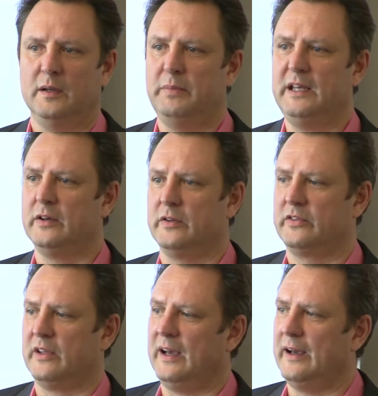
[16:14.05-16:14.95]

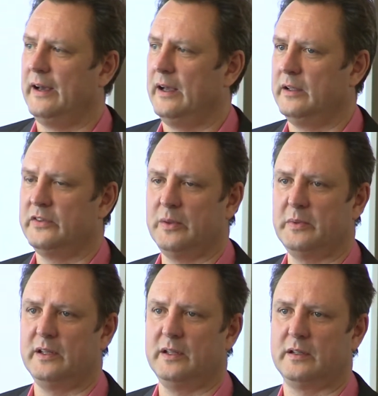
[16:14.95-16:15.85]
Beacons are
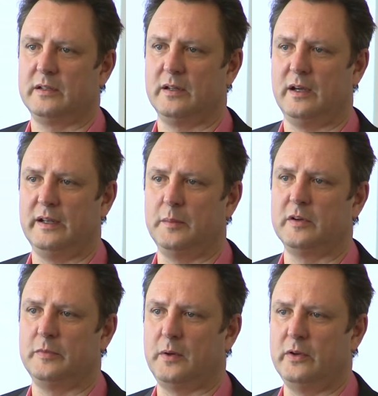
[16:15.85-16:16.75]
something that a
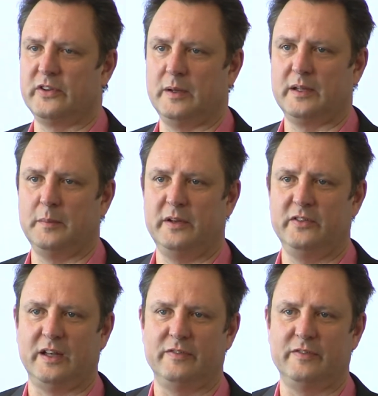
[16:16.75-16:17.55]
number of Polish companies are